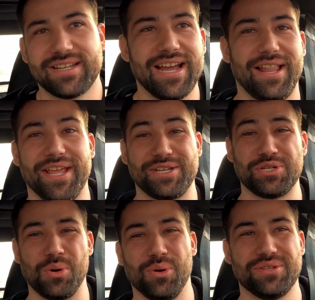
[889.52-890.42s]
Got like
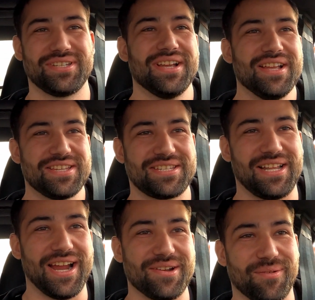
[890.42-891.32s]
tools
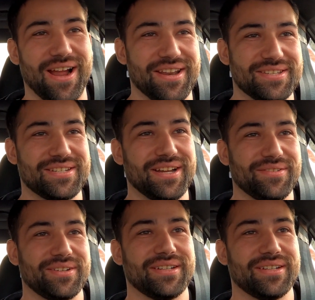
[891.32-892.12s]
sliding around and stuff.